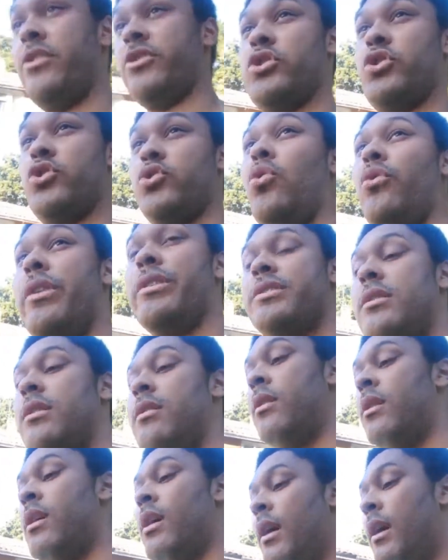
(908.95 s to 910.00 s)
that she saw it.
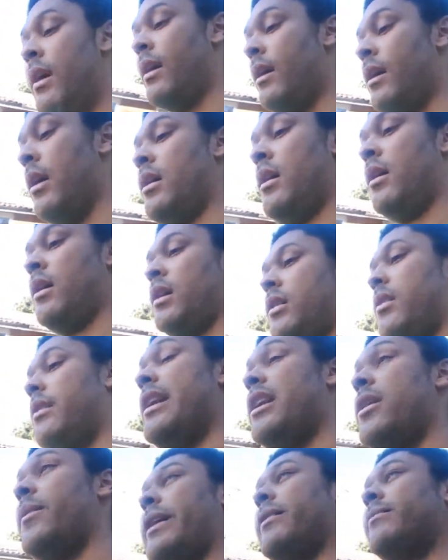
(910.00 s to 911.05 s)

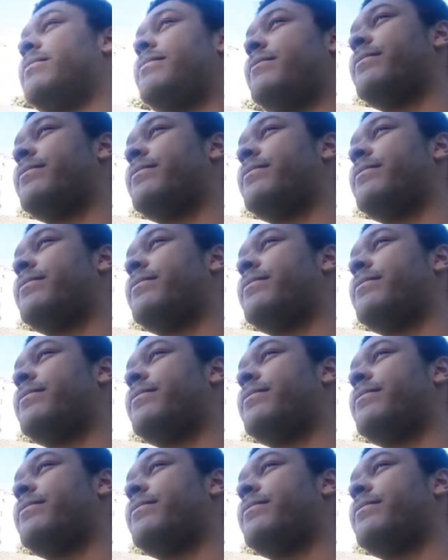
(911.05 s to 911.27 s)
Anyway.